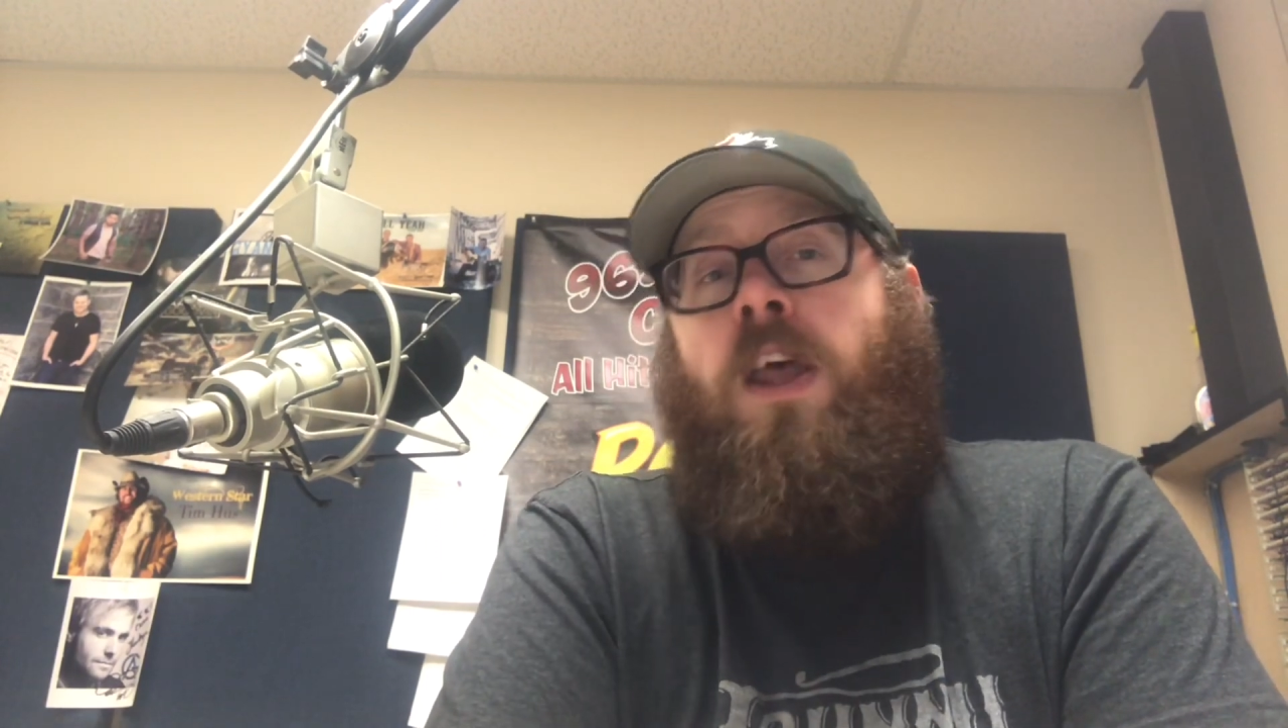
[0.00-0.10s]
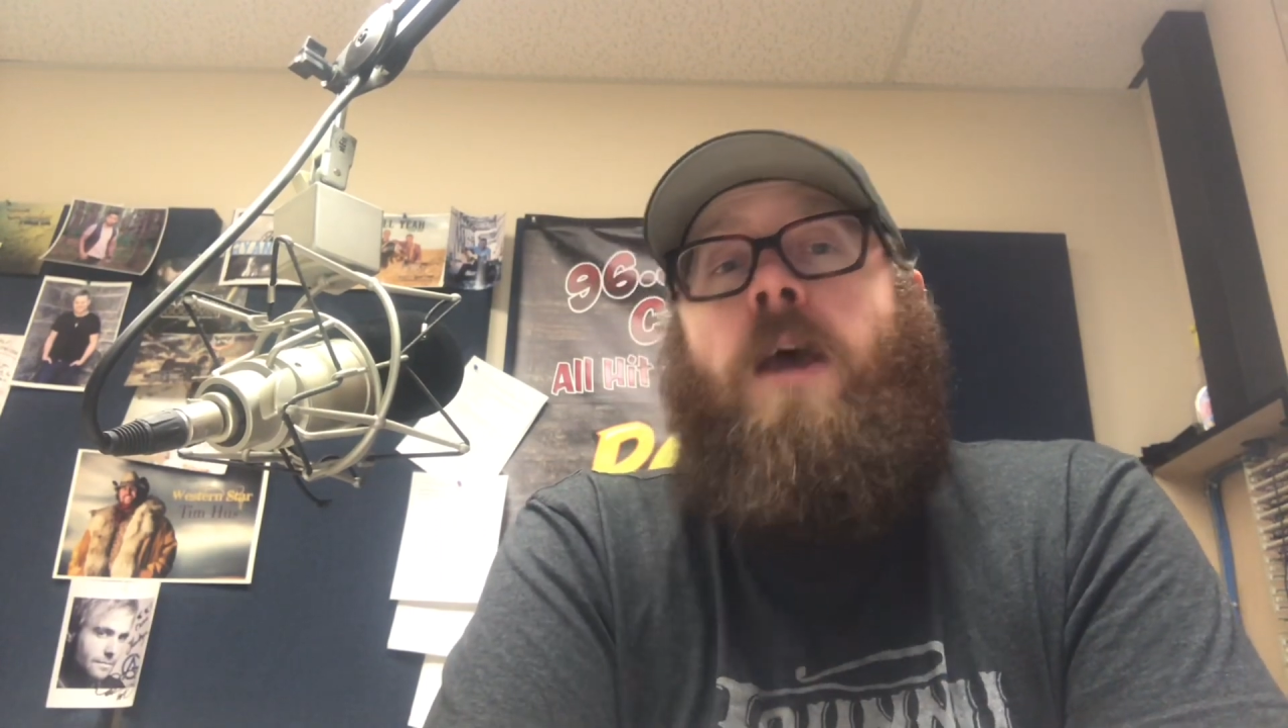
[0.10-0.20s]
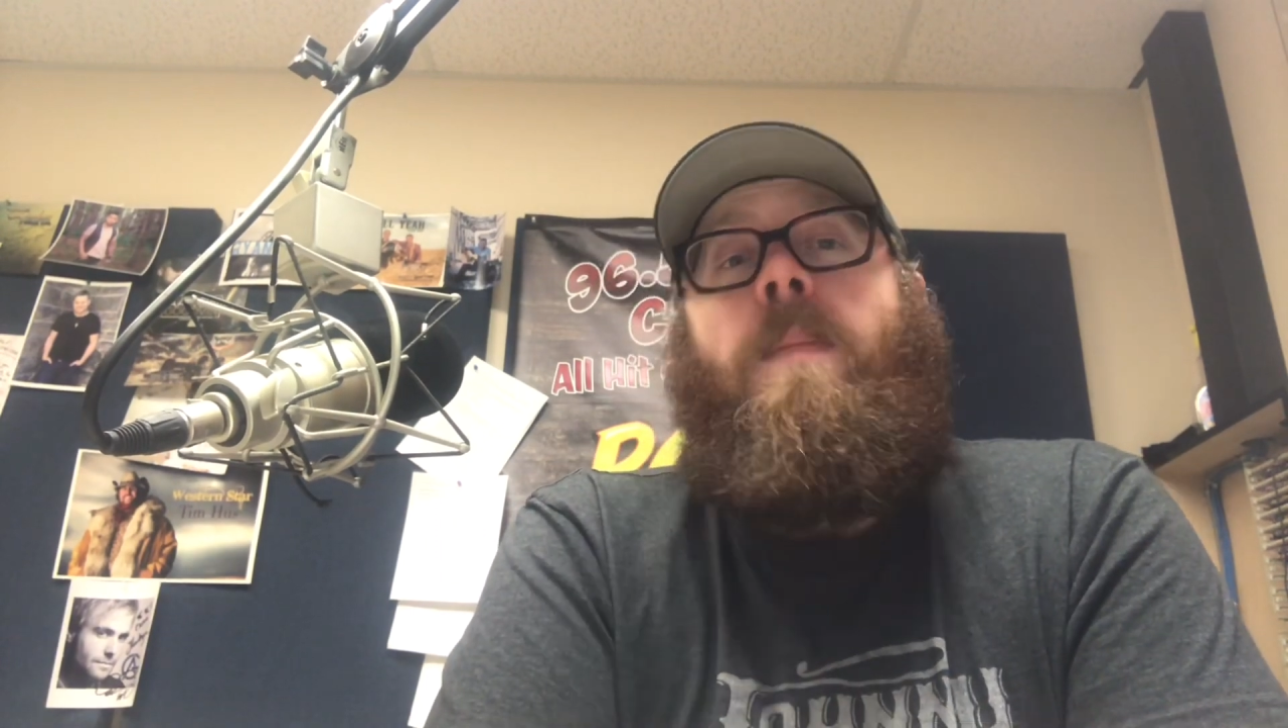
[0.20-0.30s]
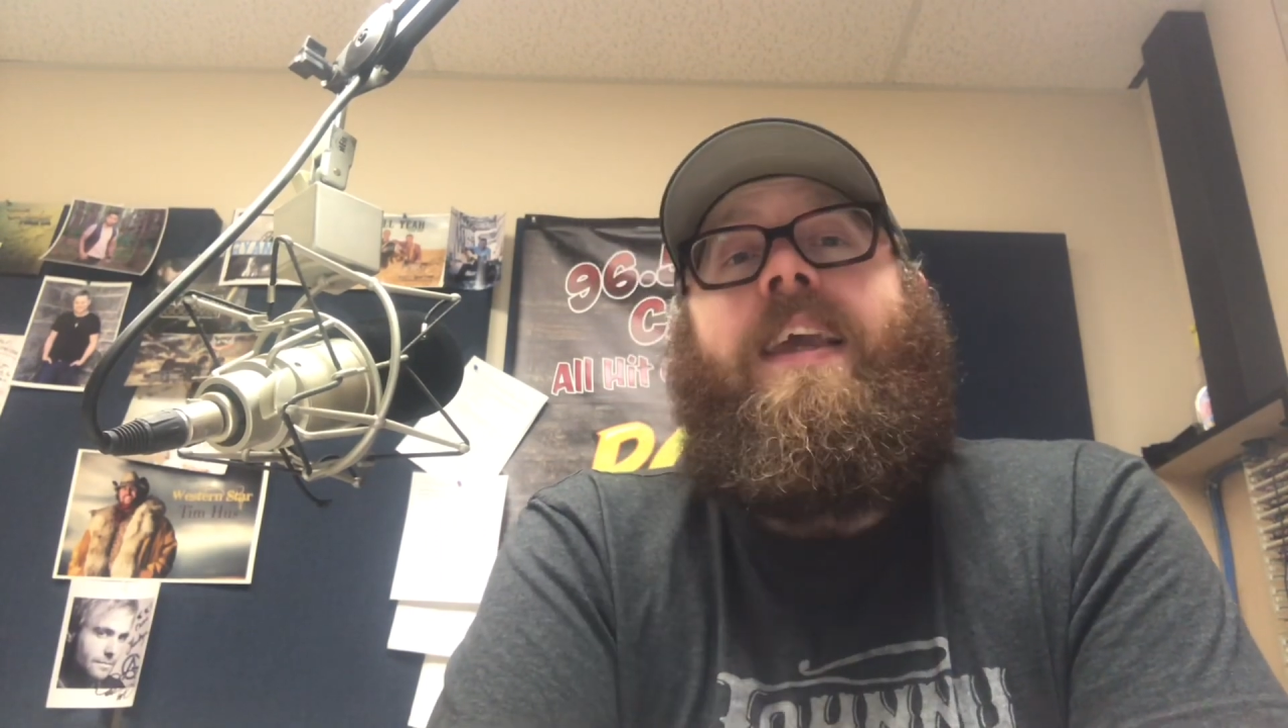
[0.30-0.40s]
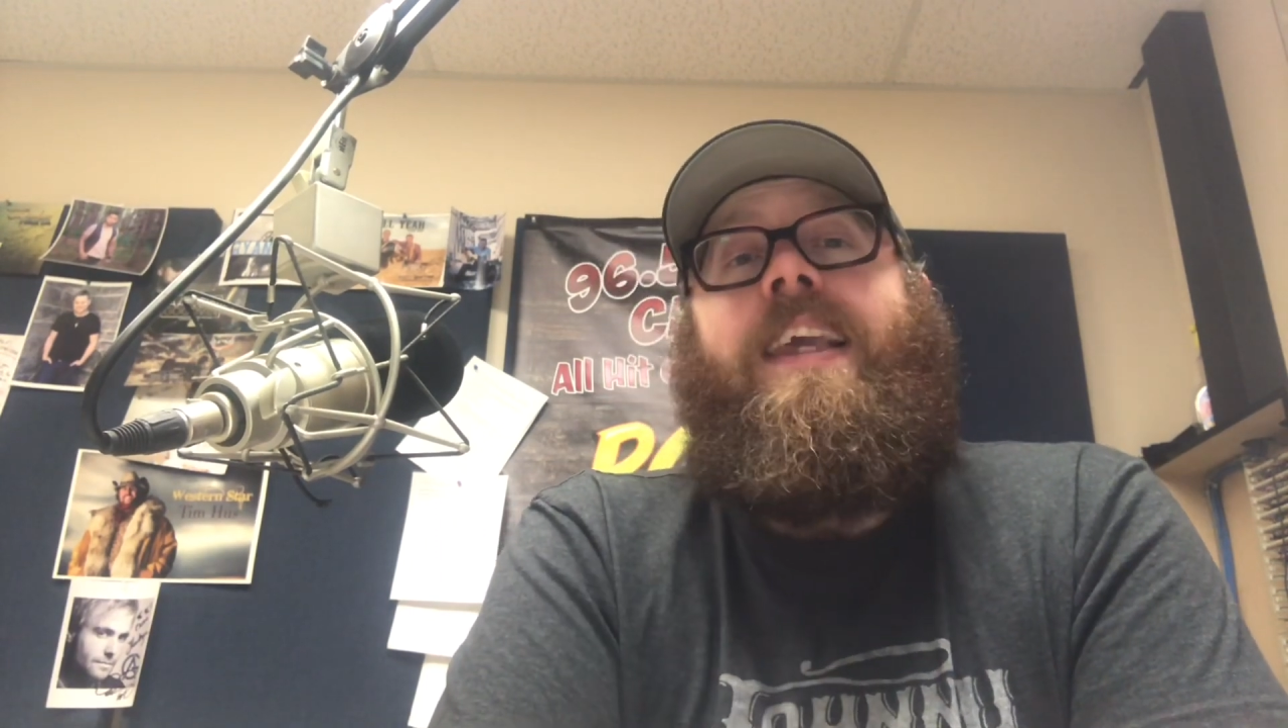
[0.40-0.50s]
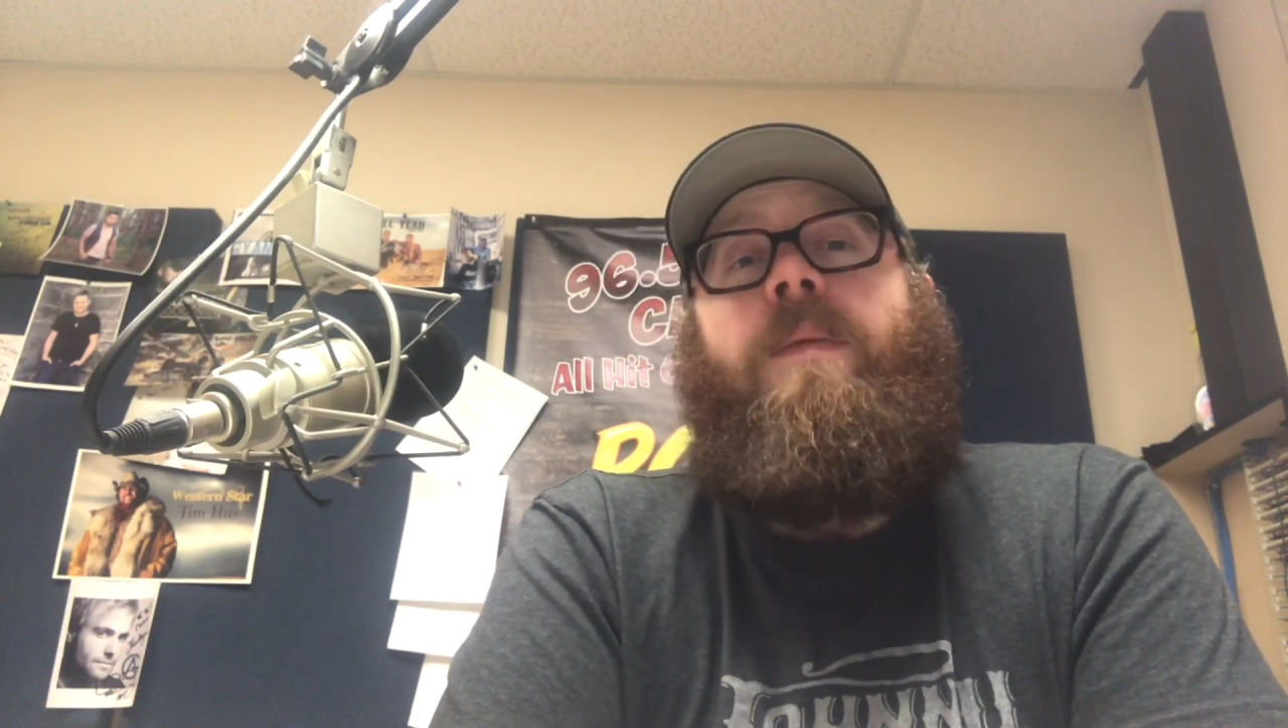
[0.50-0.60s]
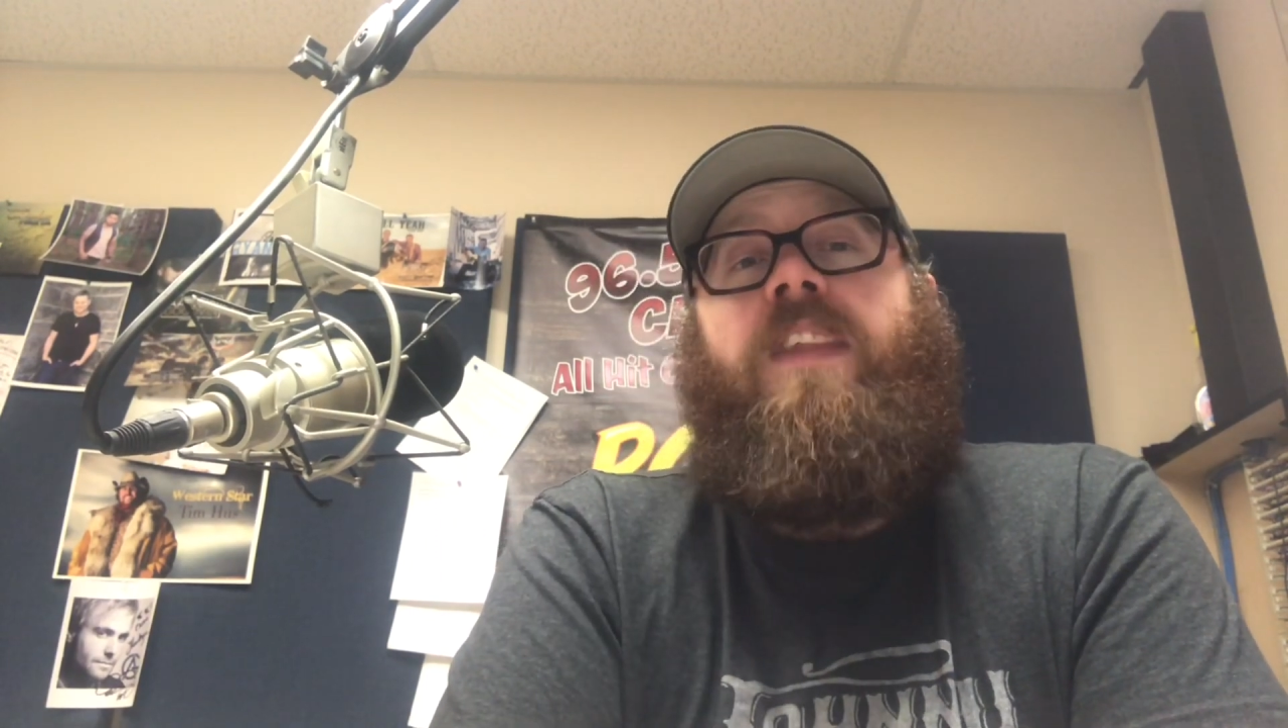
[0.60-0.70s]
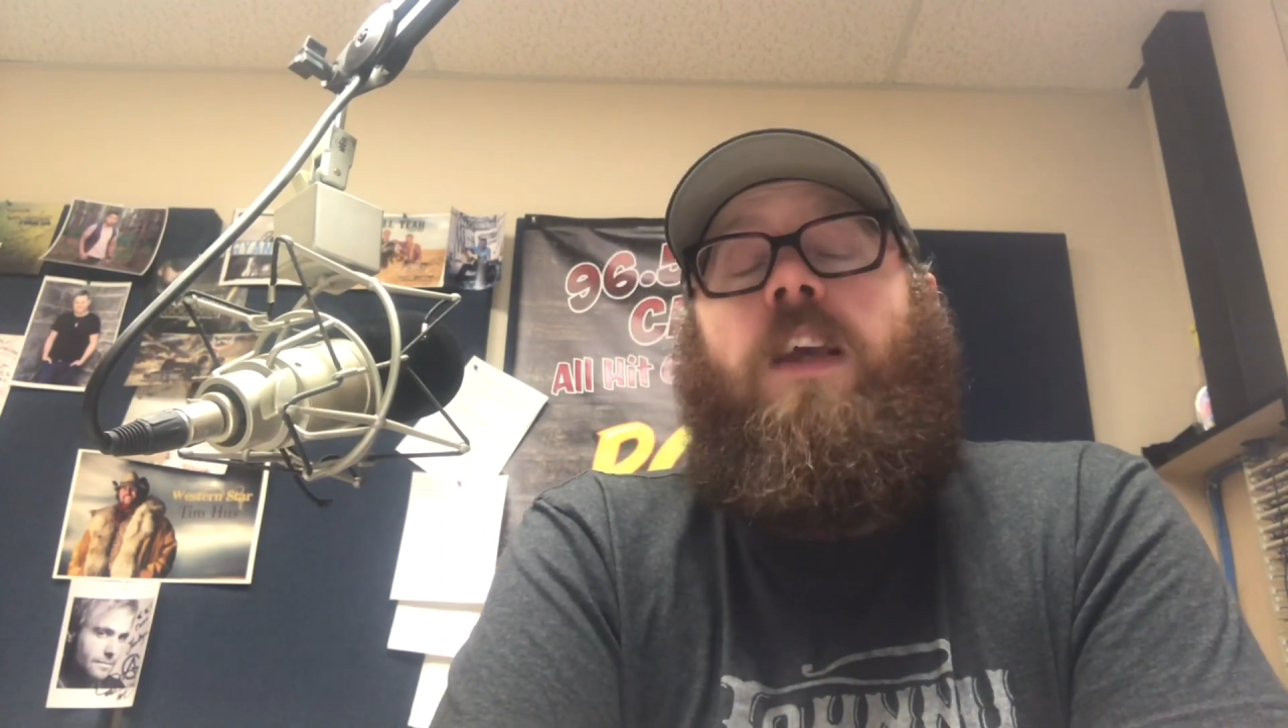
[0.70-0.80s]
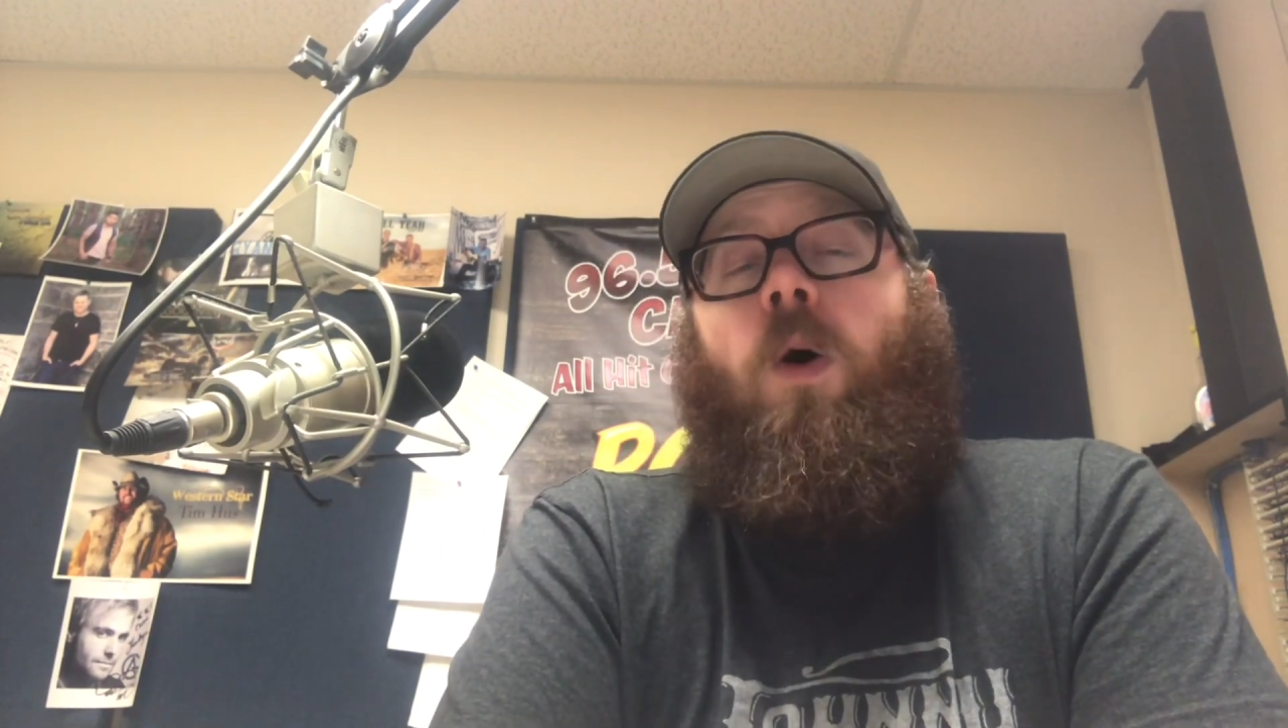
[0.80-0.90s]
making him the